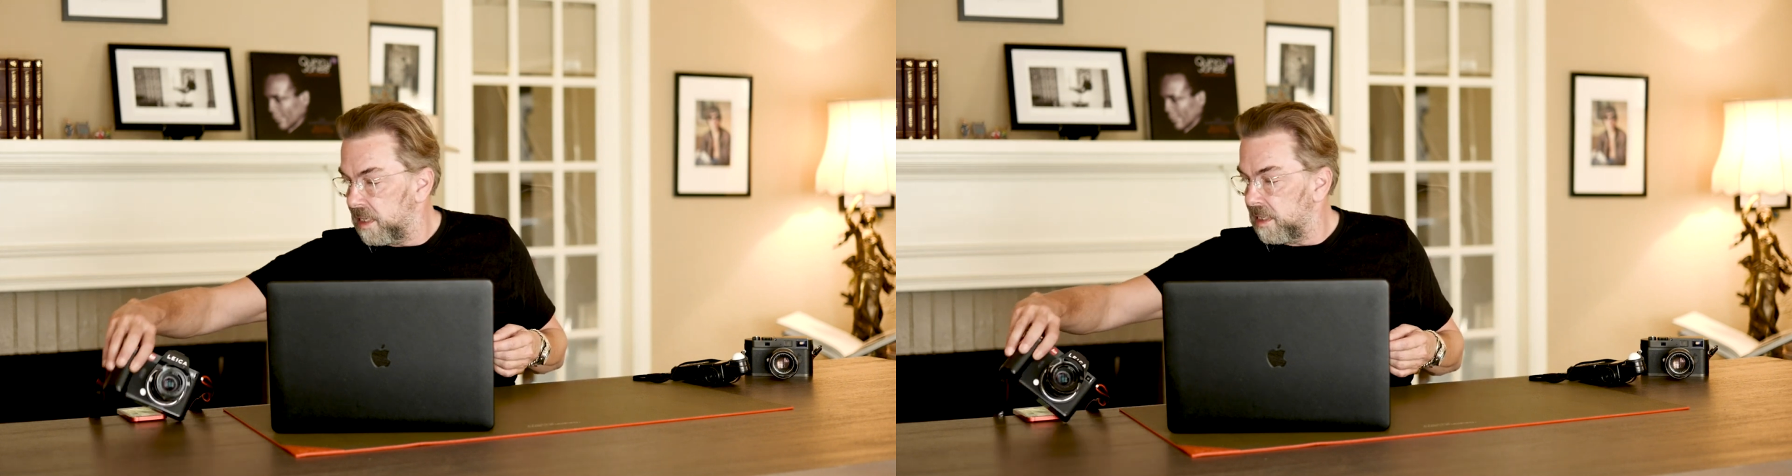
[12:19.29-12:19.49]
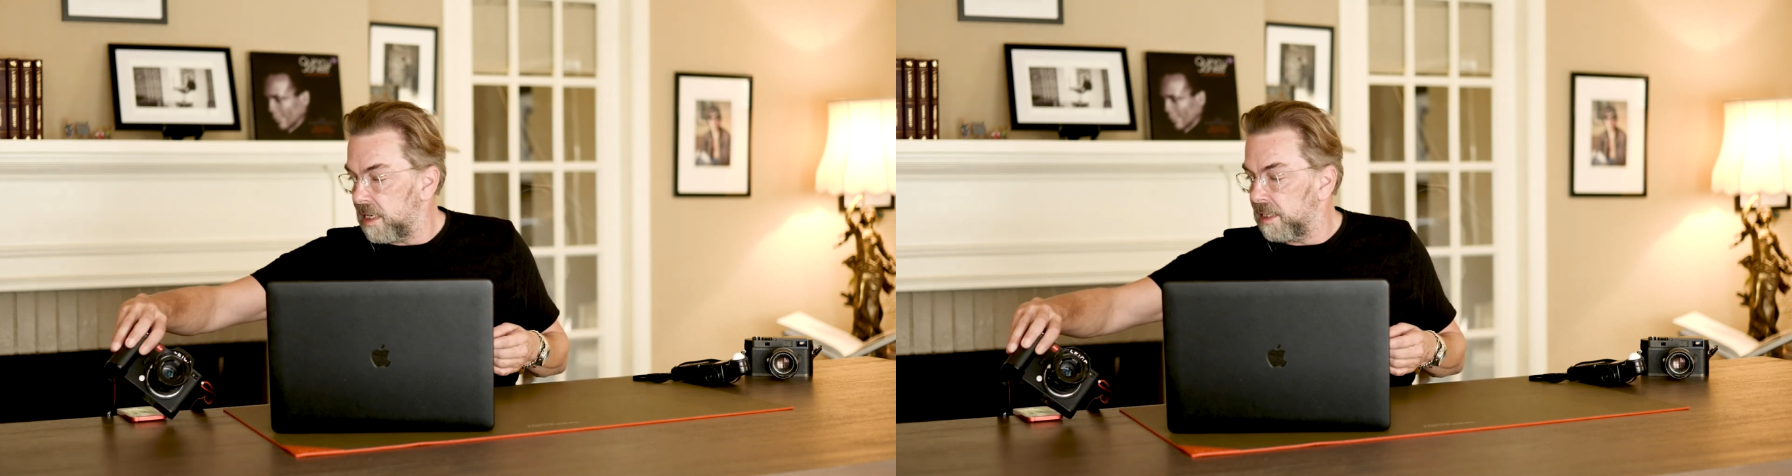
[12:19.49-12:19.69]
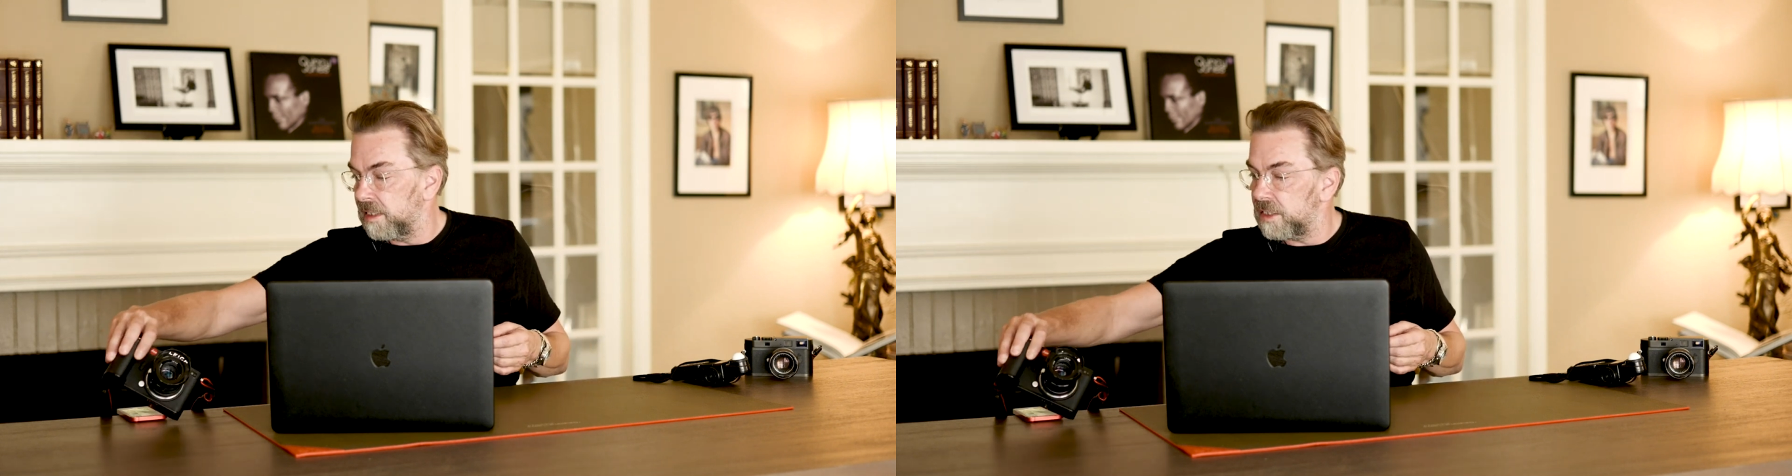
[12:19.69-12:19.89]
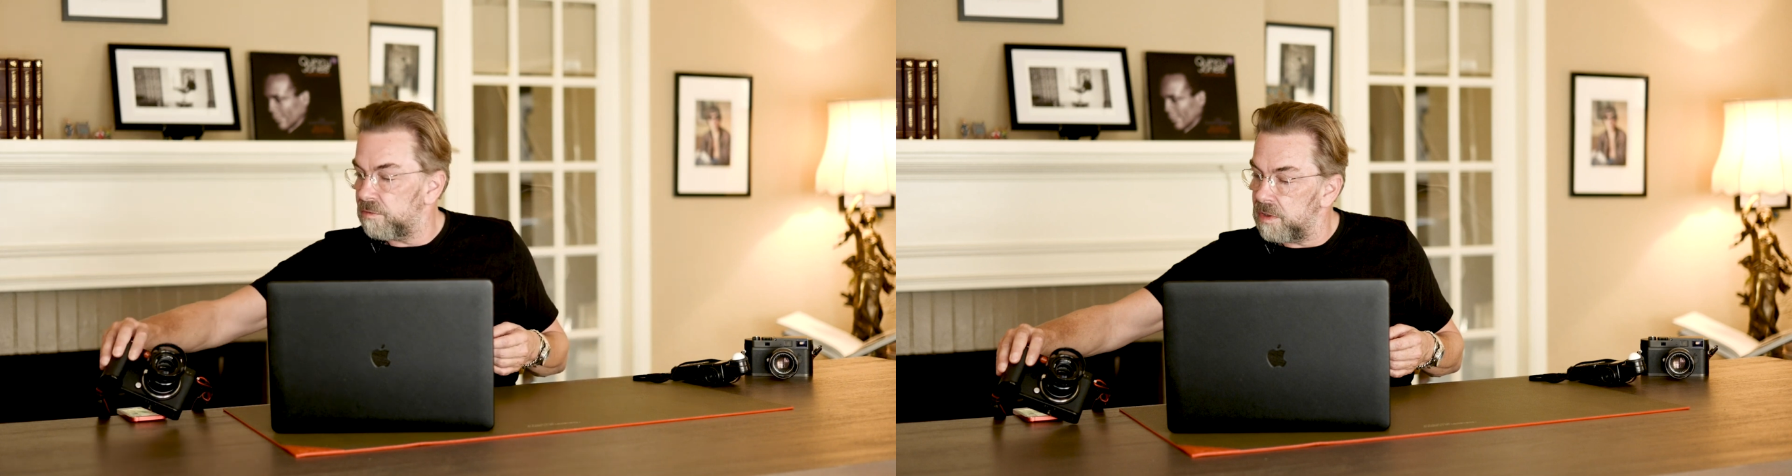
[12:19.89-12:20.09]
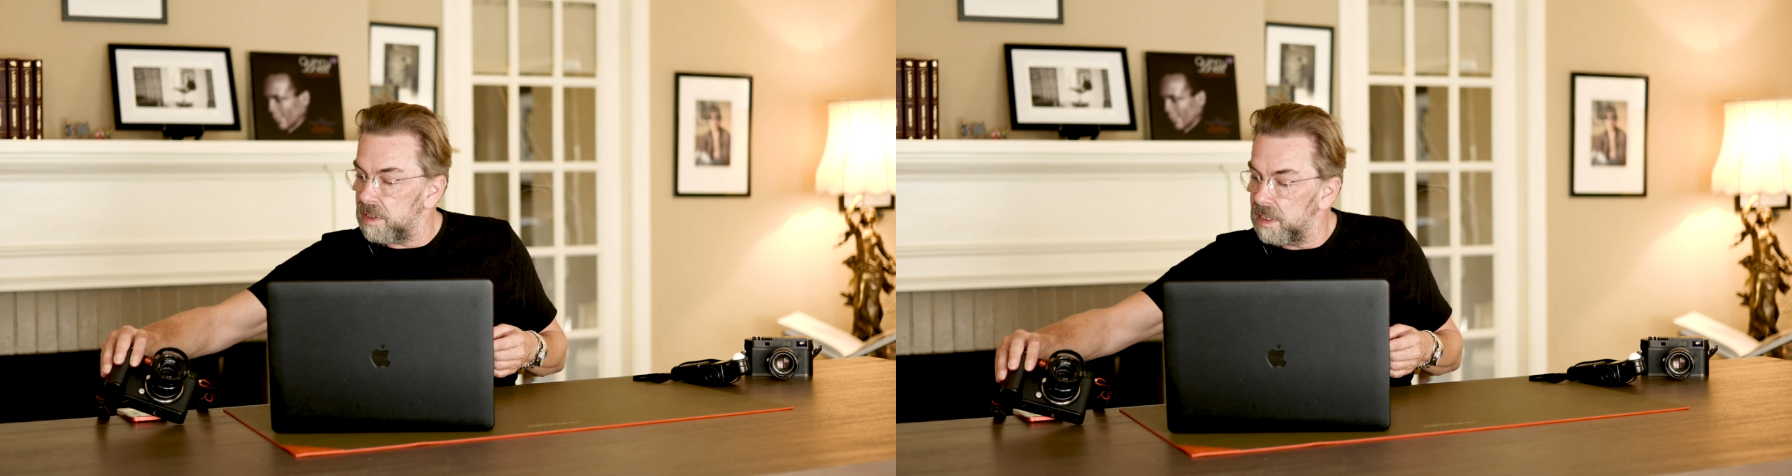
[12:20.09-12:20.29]
like this
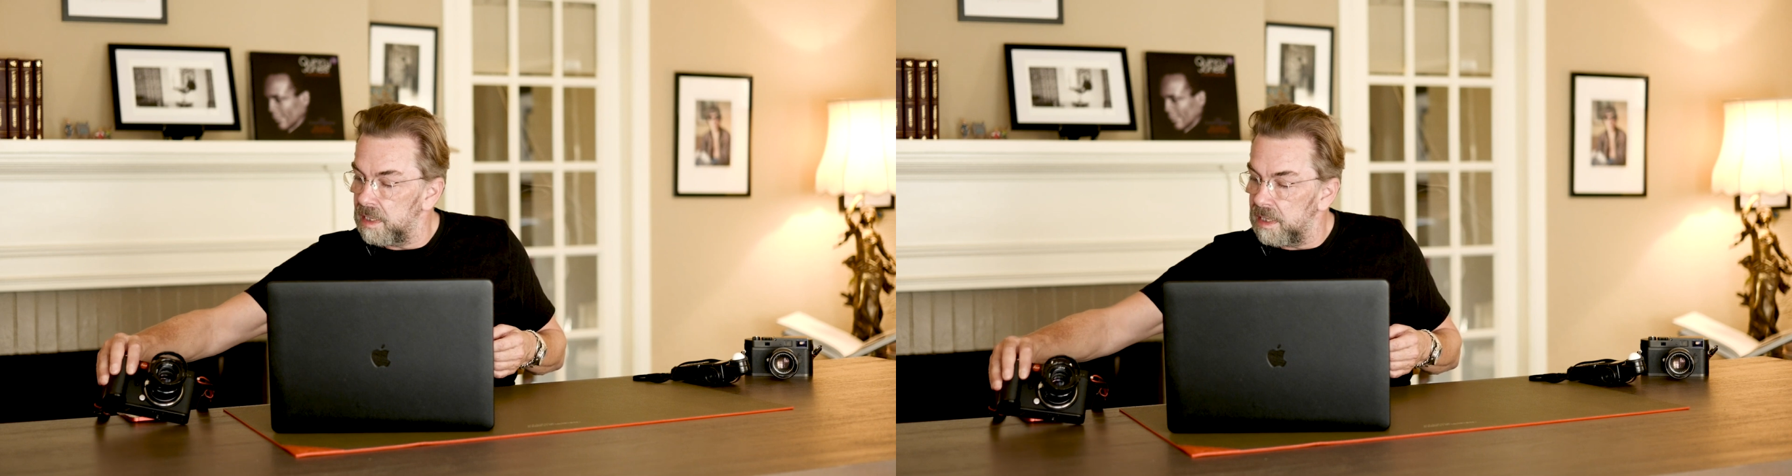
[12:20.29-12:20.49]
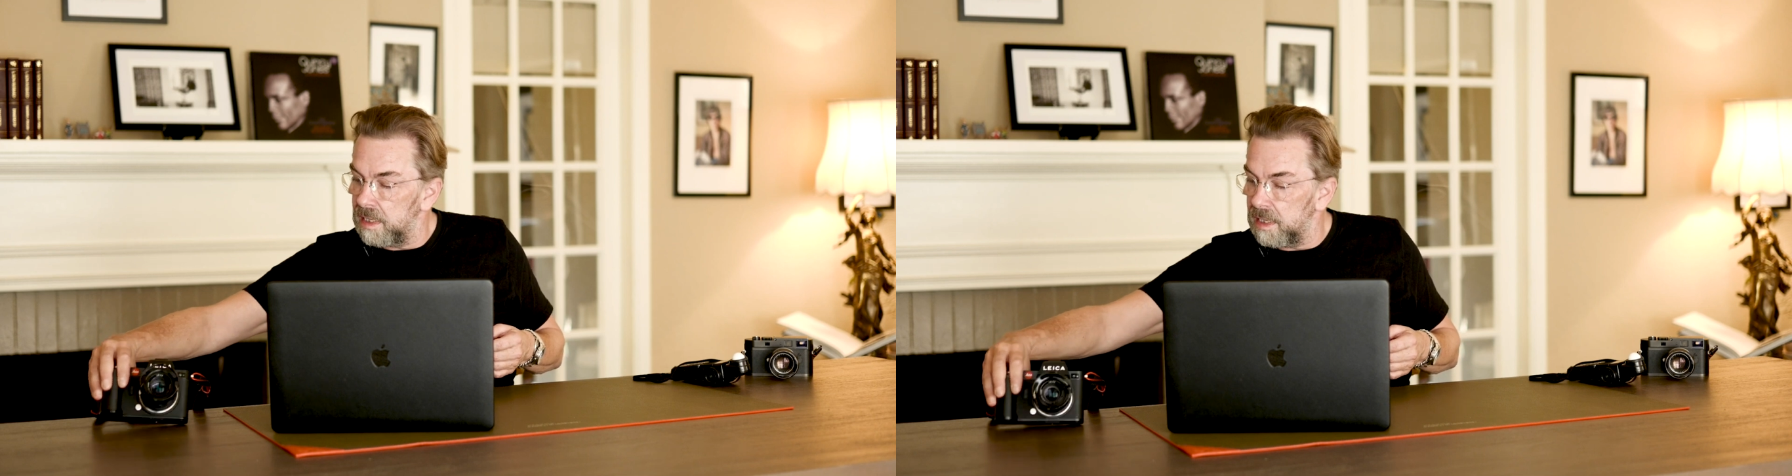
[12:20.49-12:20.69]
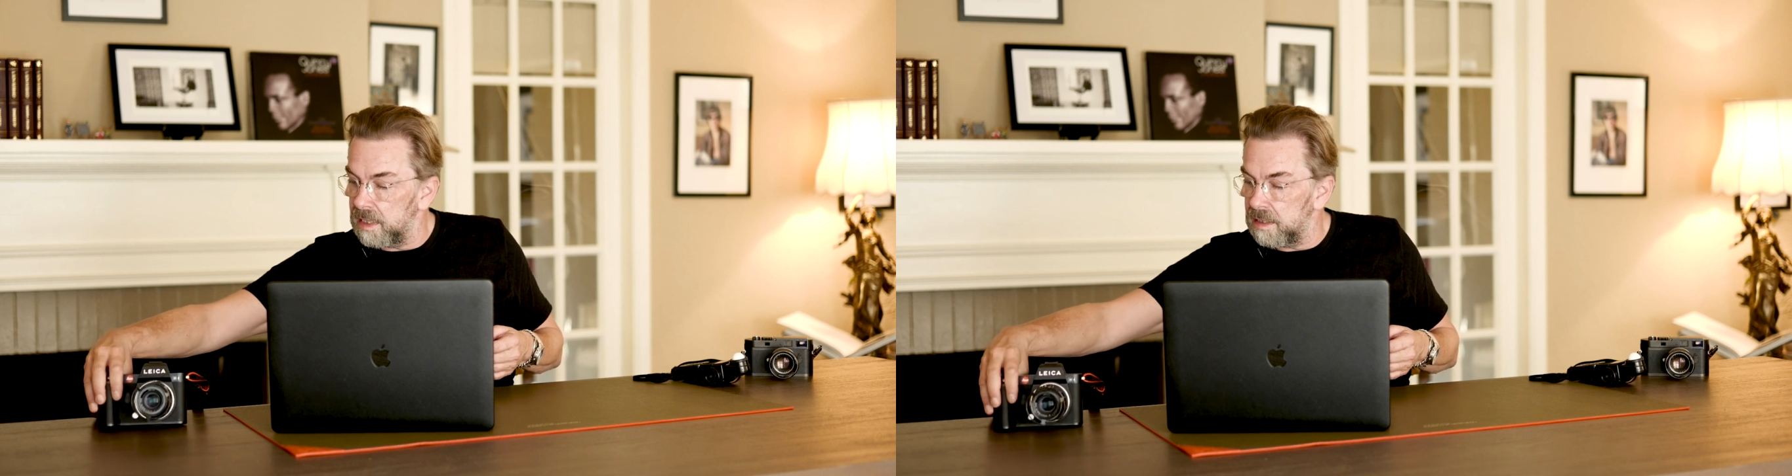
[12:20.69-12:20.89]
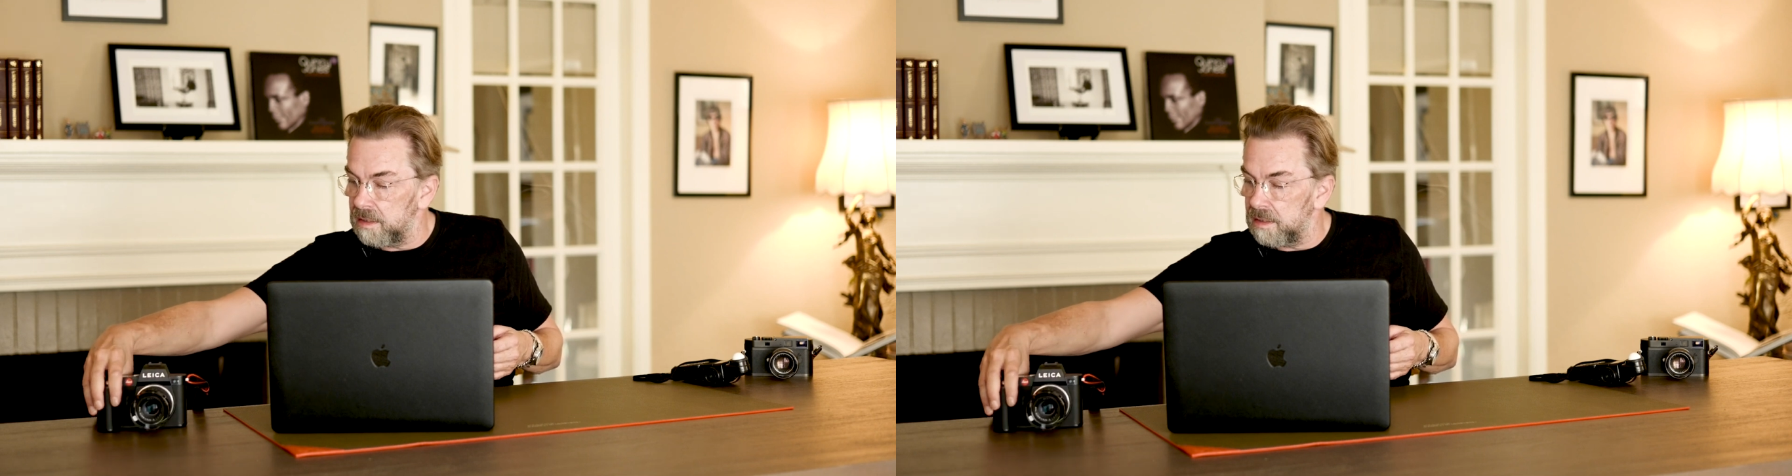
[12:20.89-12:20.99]
one in